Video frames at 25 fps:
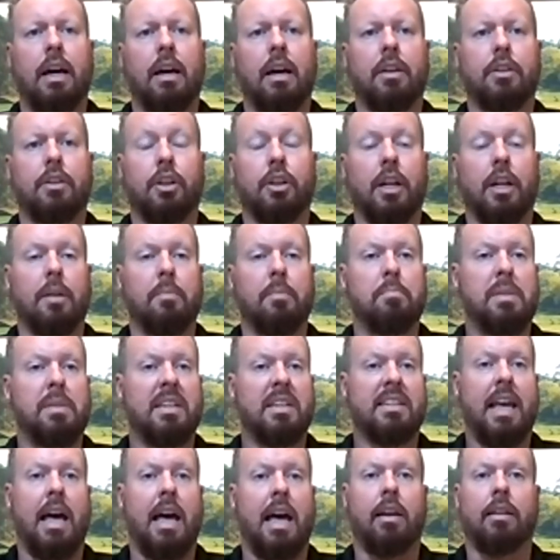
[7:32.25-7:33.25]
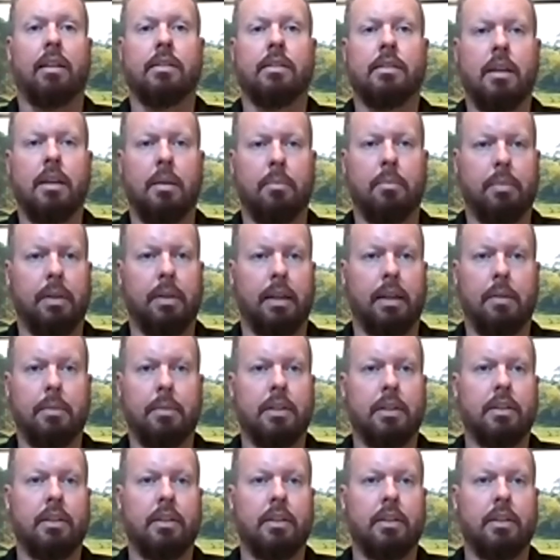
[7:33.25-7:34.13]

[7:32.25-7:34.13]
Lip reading: you're going to miss out on something. I mean,